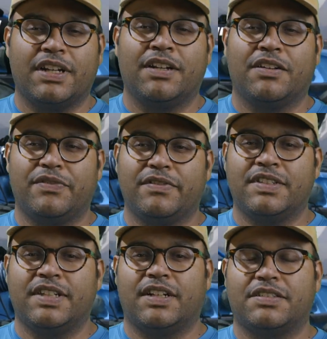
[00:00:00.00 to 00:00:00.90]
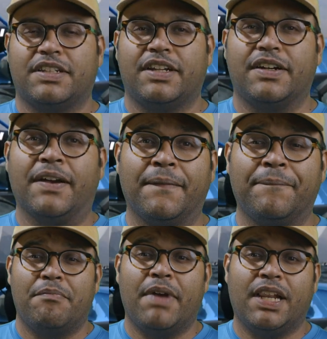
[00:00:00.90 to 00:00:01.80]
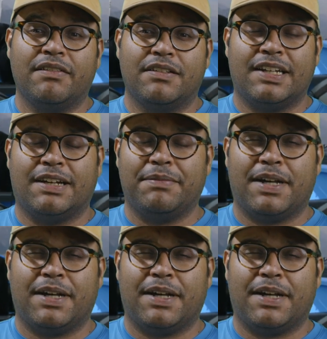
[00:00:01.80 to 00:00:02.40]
850 sailors a year. Many of the top